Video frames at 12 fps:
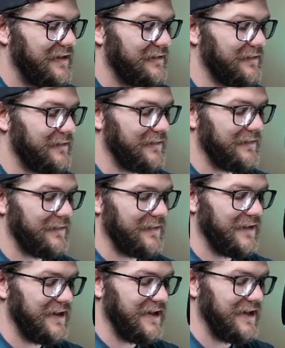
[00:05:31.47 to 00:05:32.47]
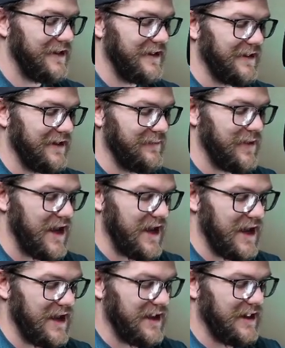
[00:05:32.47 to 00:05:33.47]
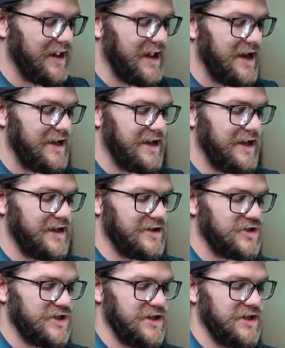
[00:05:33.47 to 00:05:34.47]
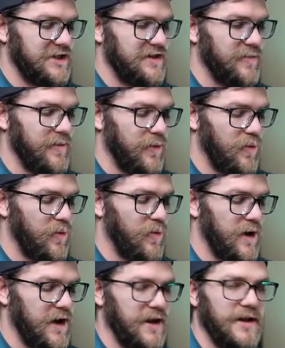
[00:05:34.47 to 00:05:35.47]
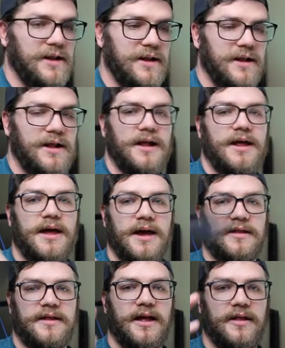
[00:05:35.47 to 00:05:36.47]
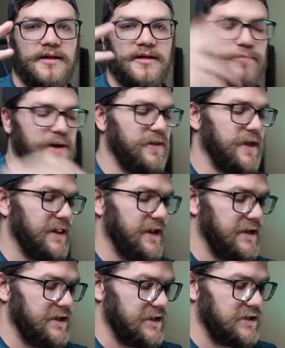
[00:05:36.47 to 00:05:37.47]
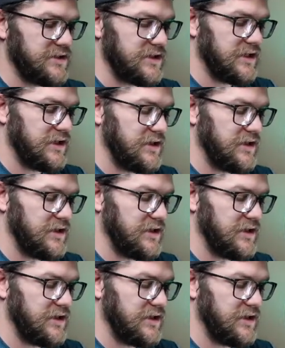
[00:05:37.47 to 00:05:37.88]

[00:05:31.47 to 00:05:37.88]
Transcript: Really bad. Lightning energy, it's my boy. Exhale, expel that lightning energy.